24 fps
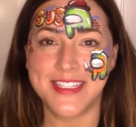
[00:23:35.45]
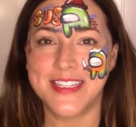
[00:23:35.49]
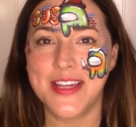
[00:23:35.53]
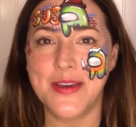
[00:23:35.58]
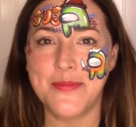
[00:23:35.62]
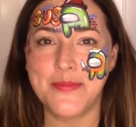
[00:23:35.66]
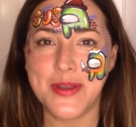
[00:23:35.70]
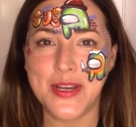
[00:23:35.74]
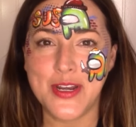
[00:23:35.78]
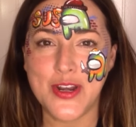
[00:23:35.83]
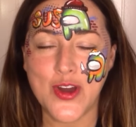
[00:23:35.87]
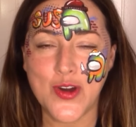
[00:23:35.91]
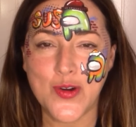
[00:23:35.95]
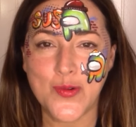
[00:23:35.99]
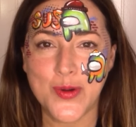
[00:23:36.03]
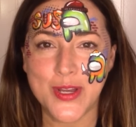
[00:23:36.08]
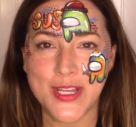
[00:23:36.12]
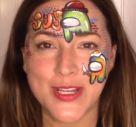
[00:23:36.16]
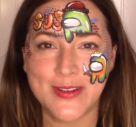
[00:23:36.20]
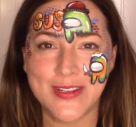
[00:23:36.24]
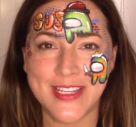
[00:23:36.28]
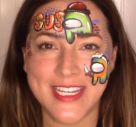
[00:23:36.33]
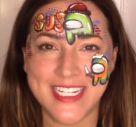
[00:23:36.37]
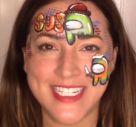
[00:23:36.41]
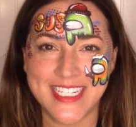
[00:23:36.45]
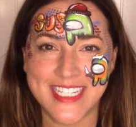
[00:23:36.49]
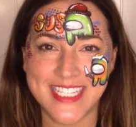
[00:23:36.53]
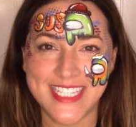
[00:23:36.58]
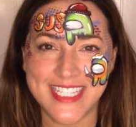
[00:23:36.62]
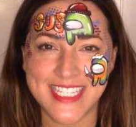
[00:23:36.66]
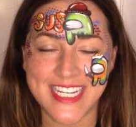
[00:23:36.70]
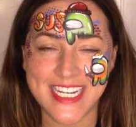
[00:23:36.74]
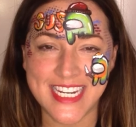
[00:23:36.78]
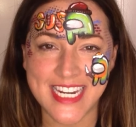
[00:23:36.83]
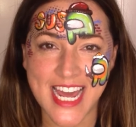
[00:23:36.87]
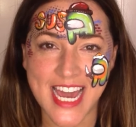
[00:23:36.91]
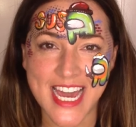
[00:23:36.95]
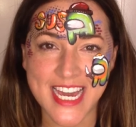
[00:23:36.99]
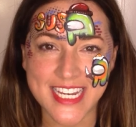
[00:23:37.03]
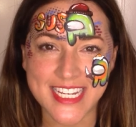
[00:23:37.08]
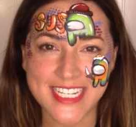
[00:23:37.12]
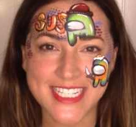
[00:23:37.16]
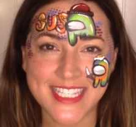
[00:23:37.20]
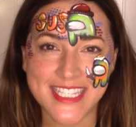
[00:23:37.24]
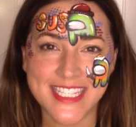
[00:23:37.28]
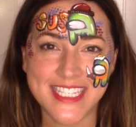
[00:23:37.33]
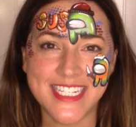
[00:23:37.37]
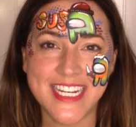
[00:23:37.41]
Let me know what you'd like to see
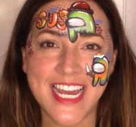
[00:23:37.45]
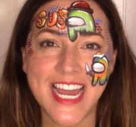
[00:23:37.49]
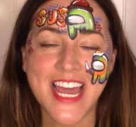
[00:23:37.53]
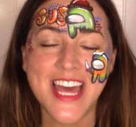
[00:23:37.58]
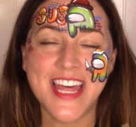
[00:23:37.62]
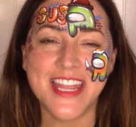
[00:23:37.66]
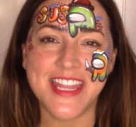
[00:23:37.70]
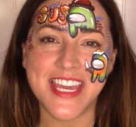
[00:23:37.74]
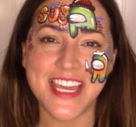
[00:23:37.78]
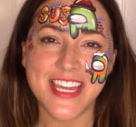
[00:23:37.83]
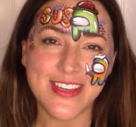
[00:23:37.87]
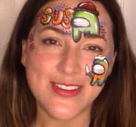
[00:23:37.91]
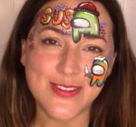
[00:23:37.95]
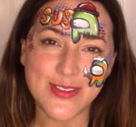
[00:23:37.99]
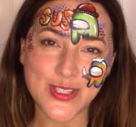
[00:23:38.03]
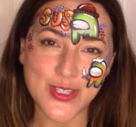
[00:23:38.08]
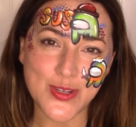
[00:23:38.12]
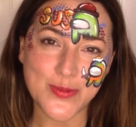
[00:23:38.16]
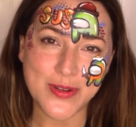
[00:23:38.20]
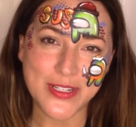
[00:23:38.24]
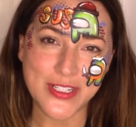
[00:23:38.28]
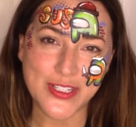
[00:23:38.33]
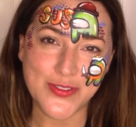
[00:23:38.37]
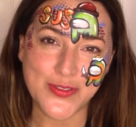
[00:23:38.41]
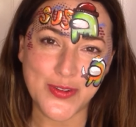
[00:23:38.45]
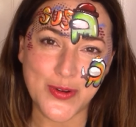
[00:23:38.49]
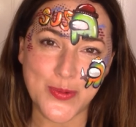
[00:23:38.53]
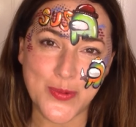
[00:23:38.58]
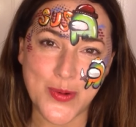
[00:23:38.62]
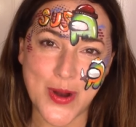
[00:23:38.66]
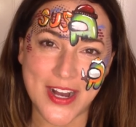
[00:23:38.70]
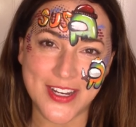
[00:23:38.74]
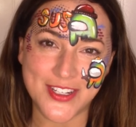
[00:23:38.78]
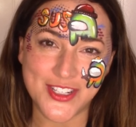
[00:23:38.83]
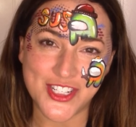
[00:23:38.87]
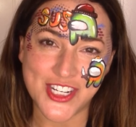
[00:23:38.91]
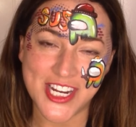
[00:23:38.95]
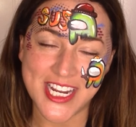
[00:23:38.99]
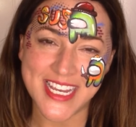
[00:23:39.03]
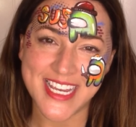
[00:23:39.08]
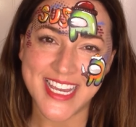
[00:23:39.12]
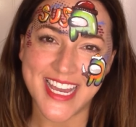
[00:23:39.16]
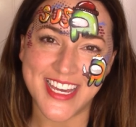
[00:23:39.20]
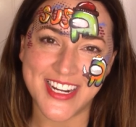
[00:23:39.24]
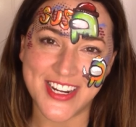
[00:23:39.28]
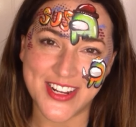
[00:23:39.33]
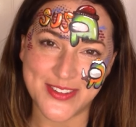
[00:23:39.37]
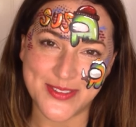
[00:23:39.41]
next. Thank you so much for watching
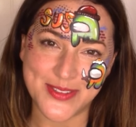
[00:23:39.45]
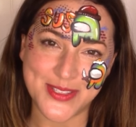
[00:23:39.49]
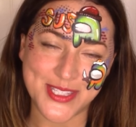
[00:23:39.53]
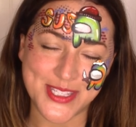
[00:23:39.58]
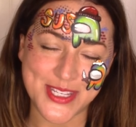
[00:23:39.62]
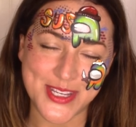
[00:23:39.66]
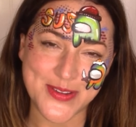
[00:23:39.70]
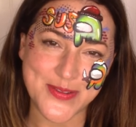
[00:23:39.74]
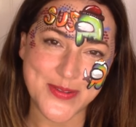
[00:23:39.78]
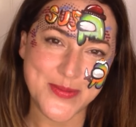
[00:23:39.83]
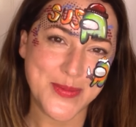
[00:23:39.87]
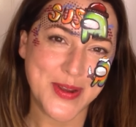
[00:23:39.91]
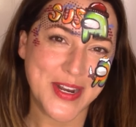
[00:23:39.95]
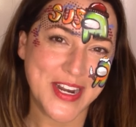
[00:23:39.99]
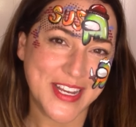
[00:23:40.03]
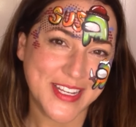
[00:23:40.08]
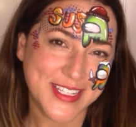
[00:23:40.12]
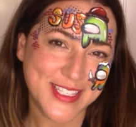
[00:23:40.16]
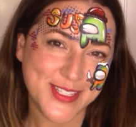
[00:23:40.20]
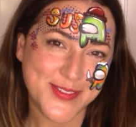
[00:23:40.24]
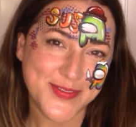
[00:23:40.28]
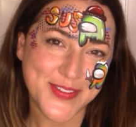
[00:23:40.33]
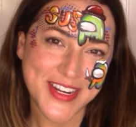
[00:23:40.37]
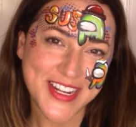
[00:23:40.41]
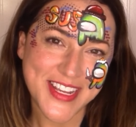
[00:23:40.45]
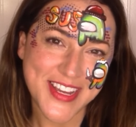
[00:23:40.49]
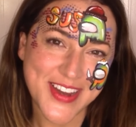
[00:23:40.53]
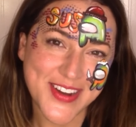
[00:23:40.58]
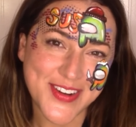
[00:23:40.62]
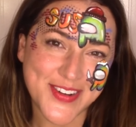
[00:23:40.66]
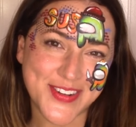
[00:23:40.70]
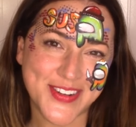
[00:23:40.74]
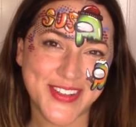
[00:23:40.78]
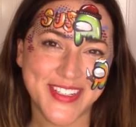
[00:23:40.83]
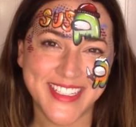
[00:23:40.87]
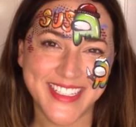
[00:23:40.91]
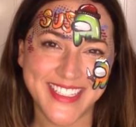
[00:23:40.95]
and I'll see you in my next video.